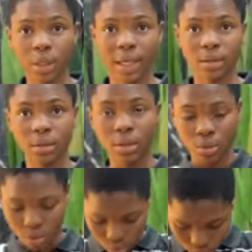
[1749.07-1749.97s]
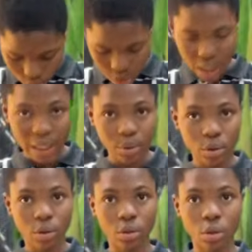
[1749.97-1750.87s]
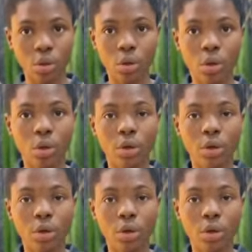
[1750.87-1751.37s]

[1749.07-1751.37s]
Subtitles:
like you just want to capture your